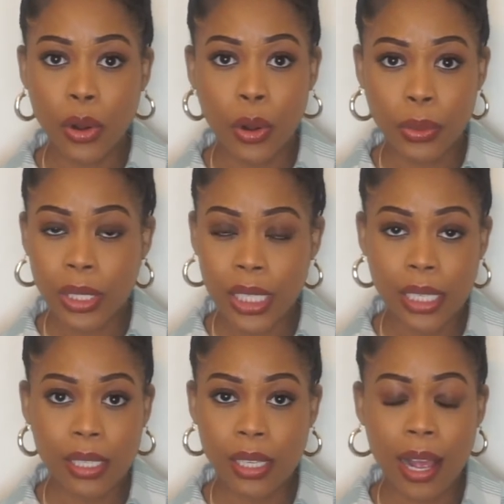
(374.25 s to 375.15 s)

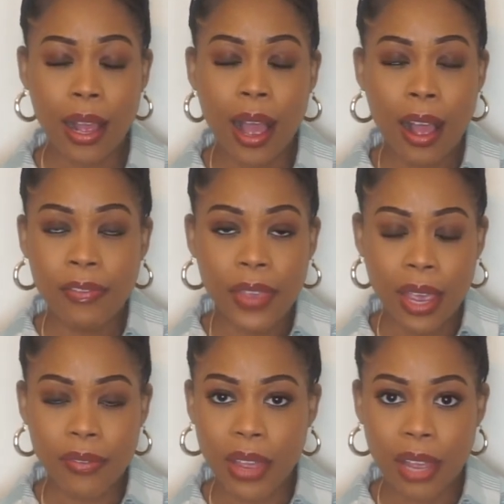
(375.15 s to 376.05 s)
closest
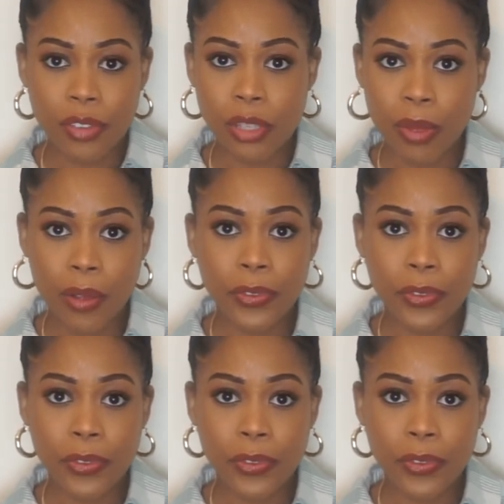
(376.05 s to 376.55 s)
I've ever smelled.